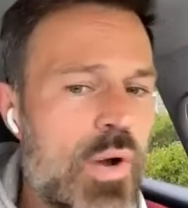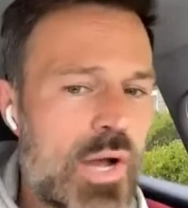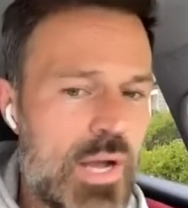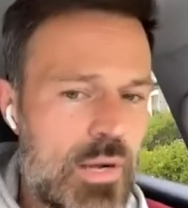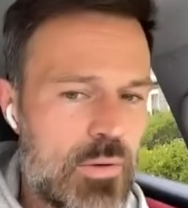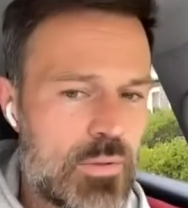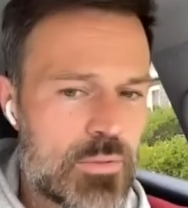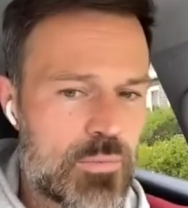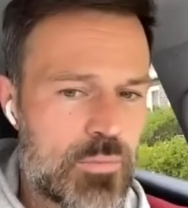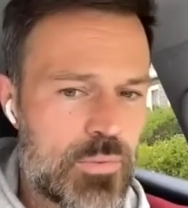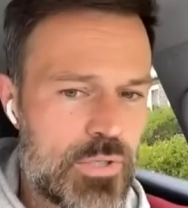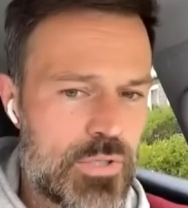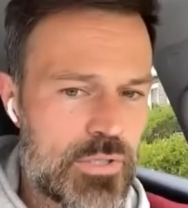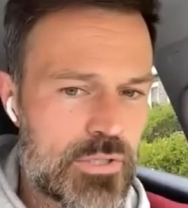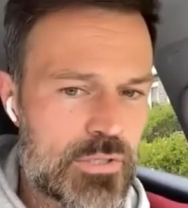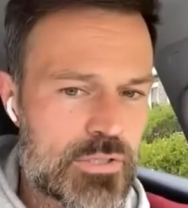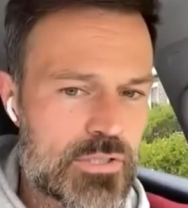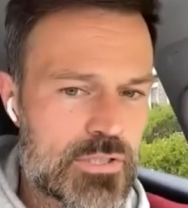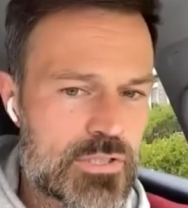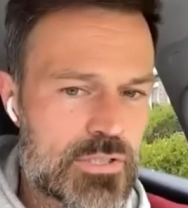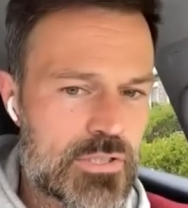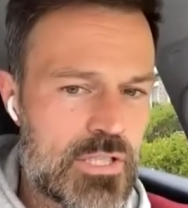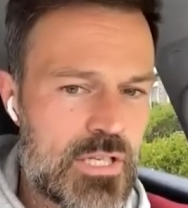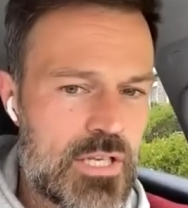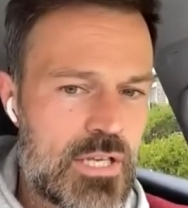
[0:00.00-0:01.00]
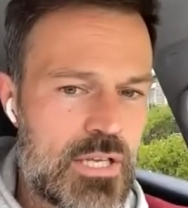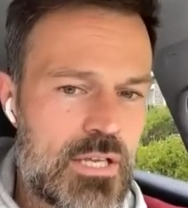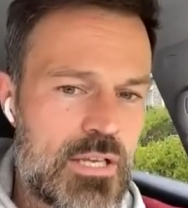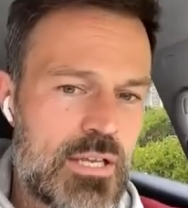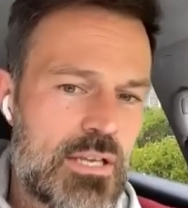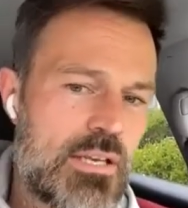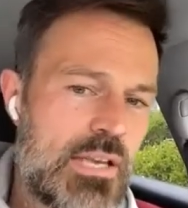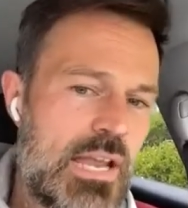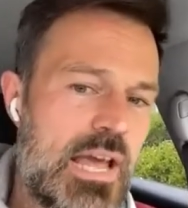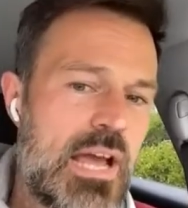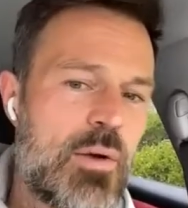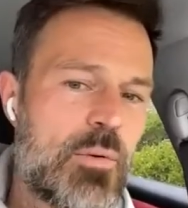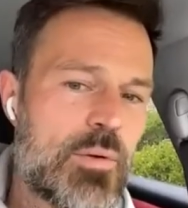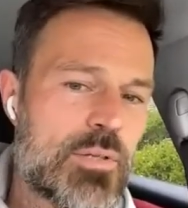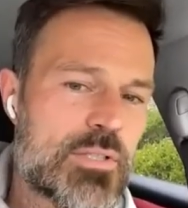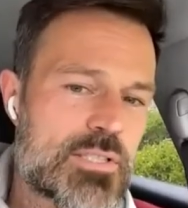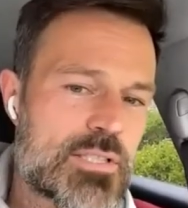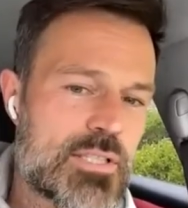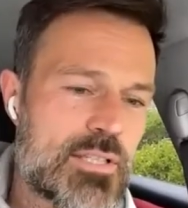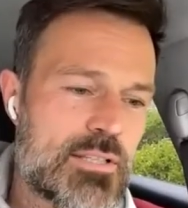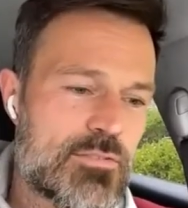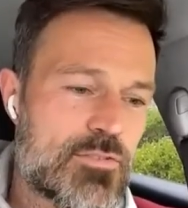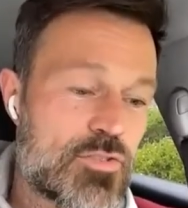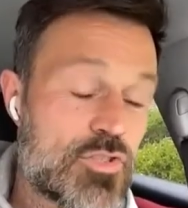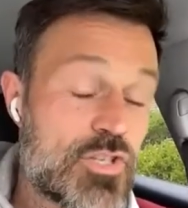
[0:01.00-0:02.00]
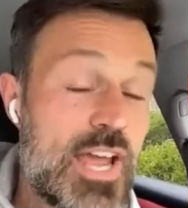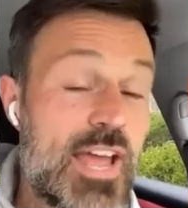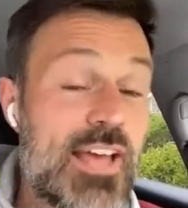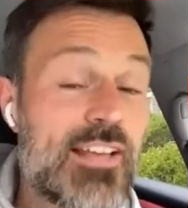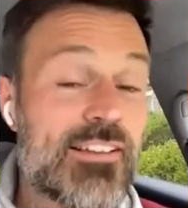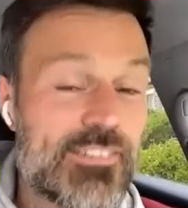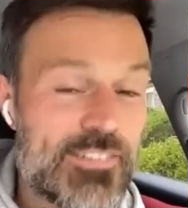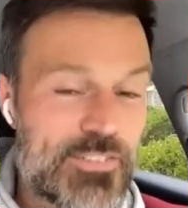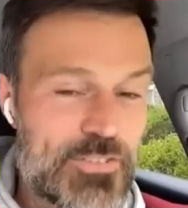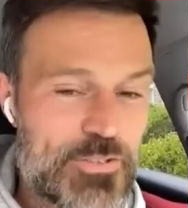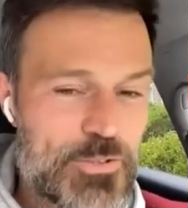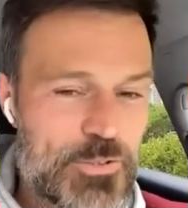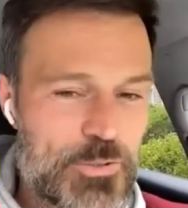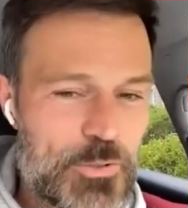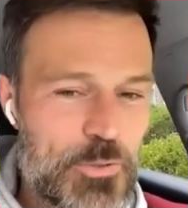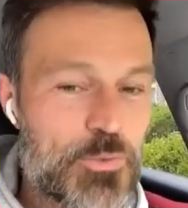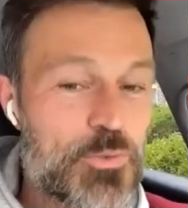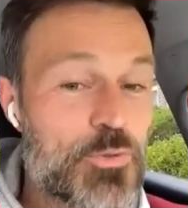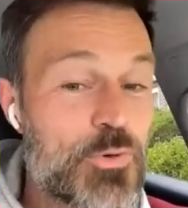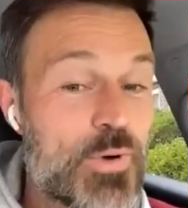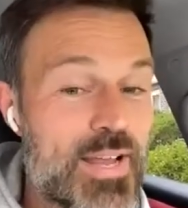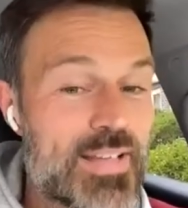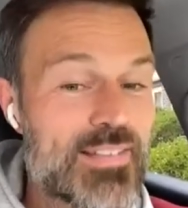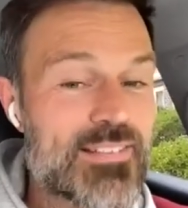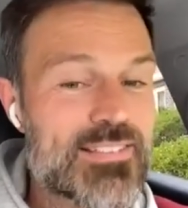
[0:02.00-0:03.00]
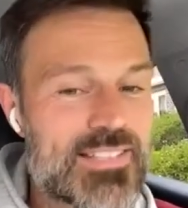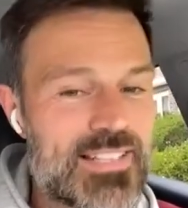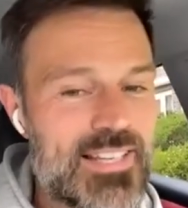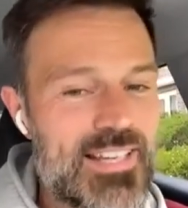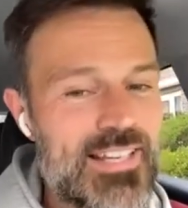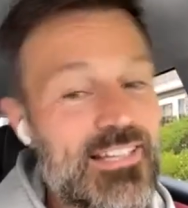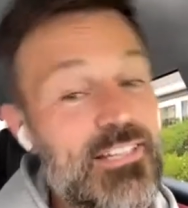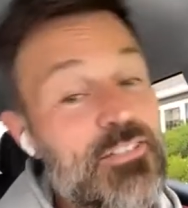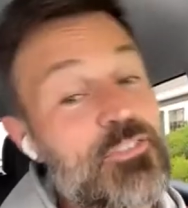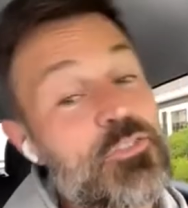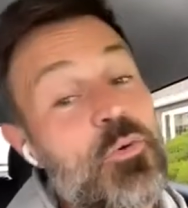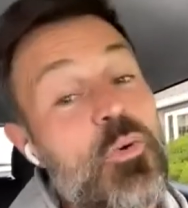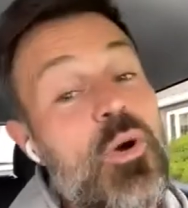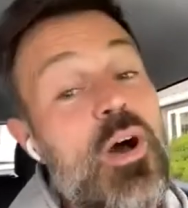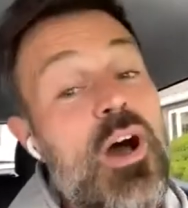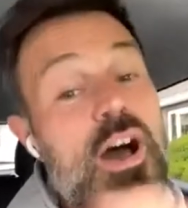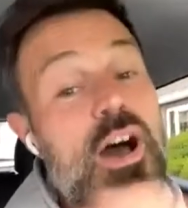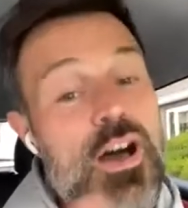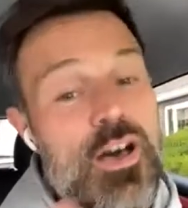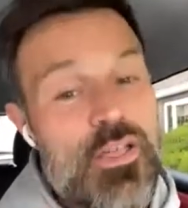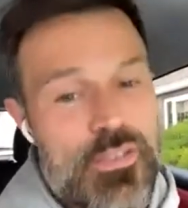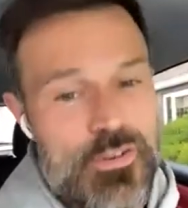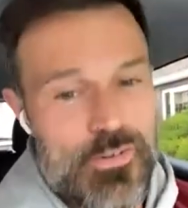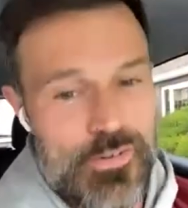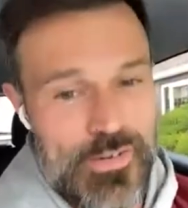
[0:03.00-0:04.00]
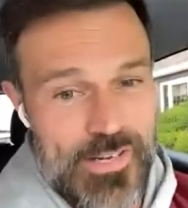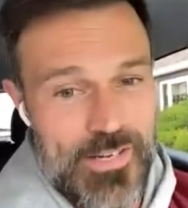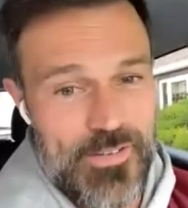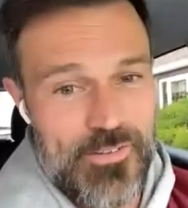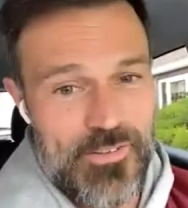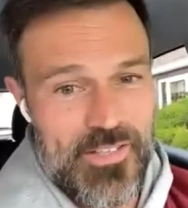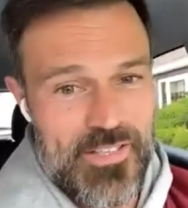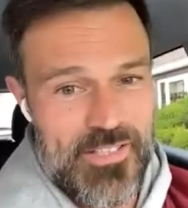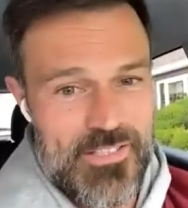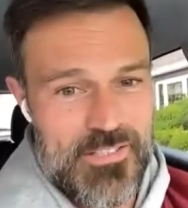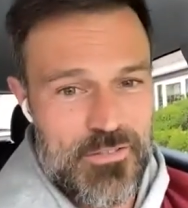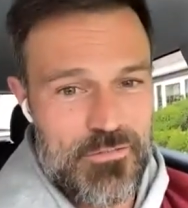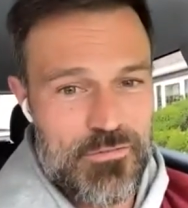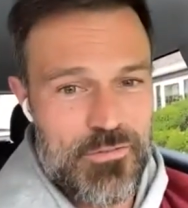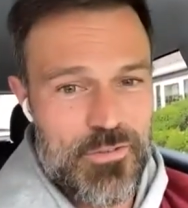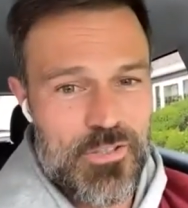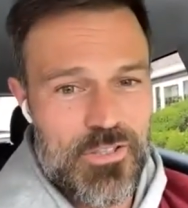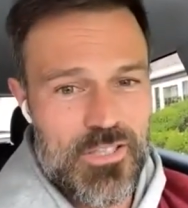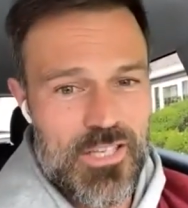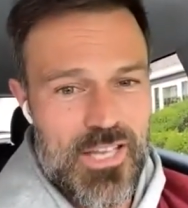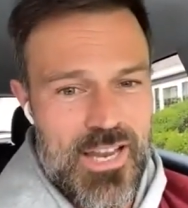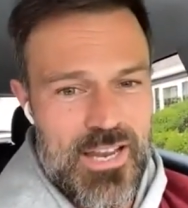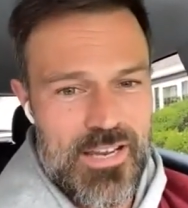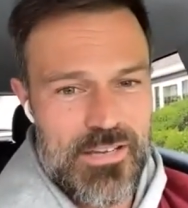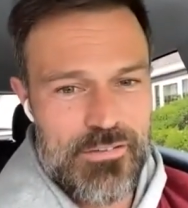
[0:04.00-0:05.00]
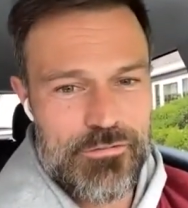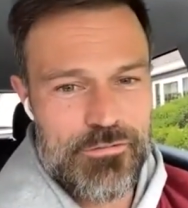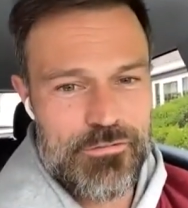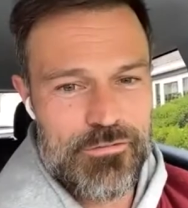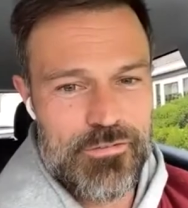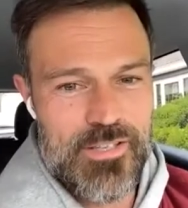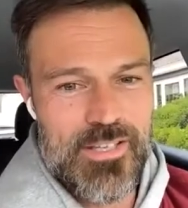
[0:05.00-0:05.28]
how it works. And now it's a challenge to translate it to other areas of your life.